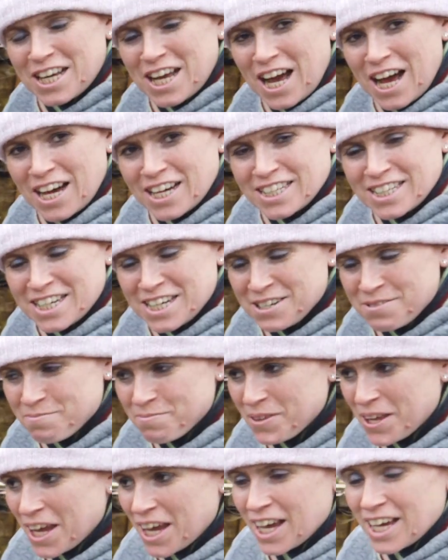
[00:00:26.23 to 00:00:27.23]
garden.
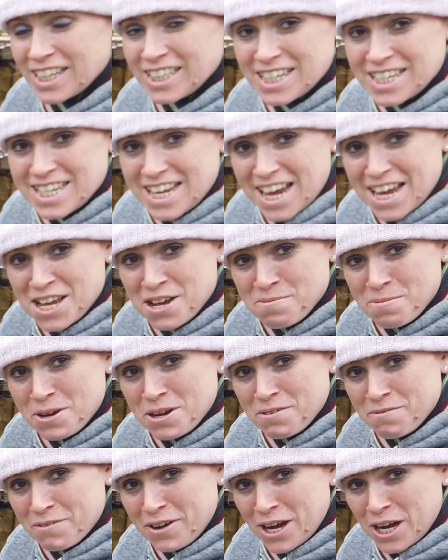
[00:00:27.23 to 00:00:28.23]
Today I'm in
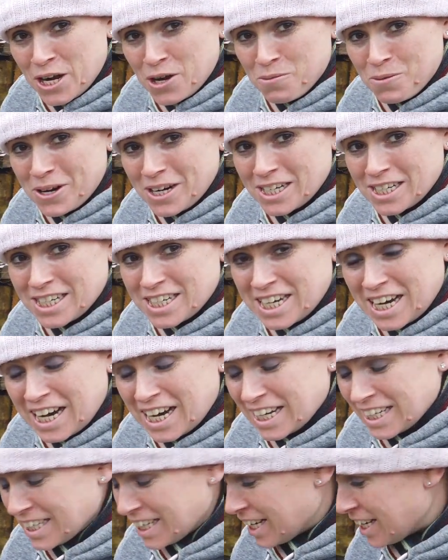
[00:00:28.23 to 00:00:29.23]
a very windy
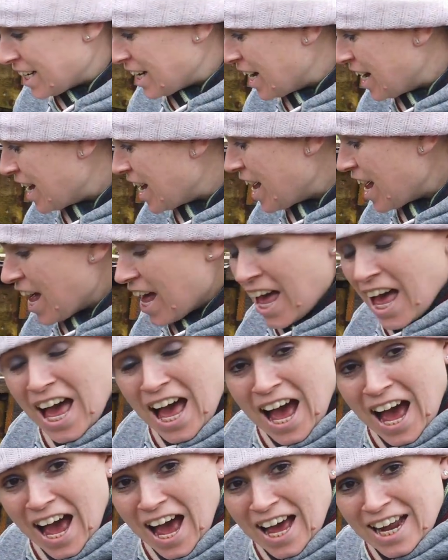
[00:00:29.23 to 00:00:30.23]

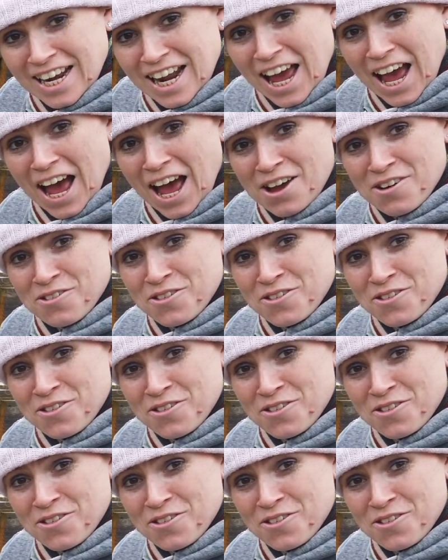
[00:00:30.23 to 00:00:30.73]
garden and I